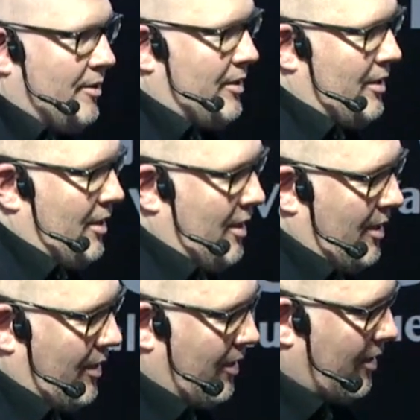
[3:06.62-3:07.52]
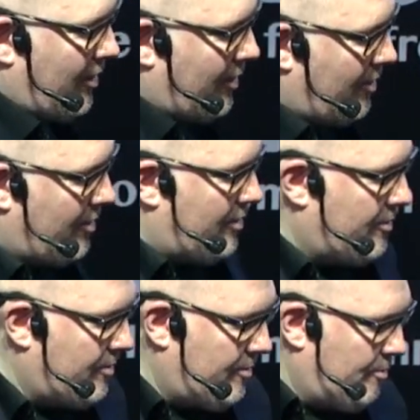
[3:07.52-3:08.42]
uh,
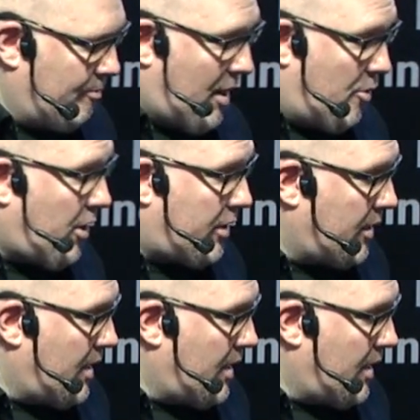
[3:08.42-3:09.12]
my work.